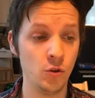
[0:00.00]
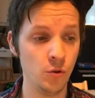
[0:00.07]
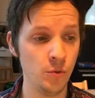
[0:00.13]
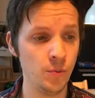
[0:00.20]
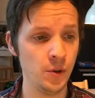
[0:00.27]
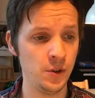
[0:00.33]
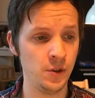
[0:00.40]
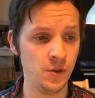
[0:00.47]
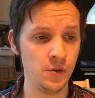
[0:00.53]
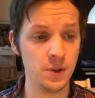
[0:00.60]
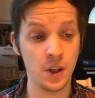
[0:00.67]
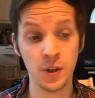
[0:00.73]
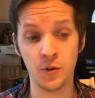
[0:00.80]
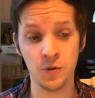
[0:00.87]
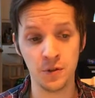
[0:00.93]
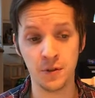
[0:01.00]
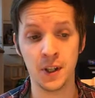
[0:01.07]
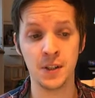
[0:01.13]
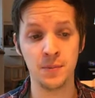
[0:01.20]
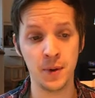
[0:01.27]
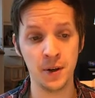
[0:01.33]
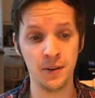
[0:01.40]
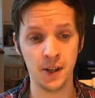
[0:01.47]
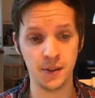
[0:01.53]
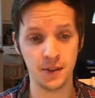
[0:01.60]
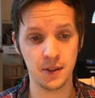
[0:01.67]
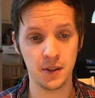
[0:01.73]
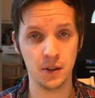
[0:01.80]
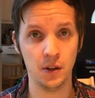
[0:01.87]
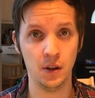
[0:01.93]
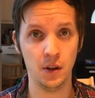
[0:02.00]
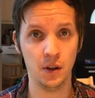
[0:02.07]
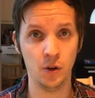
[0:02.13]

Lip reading: to produce a user experience.